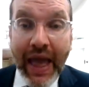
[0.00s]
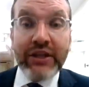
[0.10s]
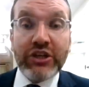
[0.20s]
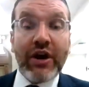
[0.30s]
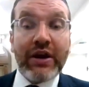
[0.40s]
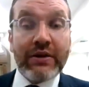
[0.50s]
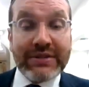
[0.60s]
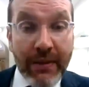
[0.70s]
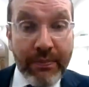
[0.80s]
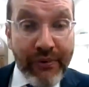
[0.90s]
he's trying to
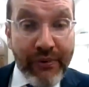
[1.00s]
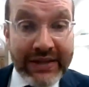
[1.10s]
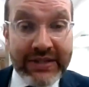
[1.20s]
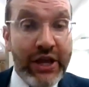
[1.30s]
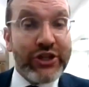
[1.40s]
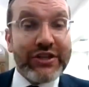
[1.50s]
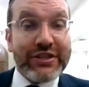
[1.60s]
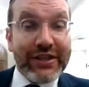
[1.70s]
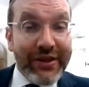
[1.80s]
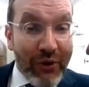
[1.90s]
set a price. So
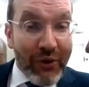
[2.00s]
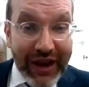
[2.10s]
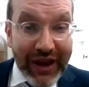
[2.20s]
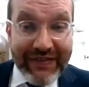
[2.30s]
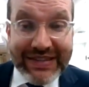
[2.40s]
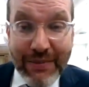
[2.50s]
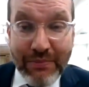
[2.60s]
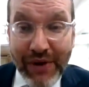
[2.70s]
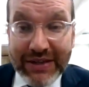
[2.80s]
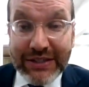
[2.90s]
they're both going to have the same
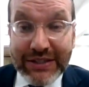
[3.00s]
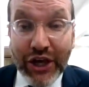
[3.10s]
price.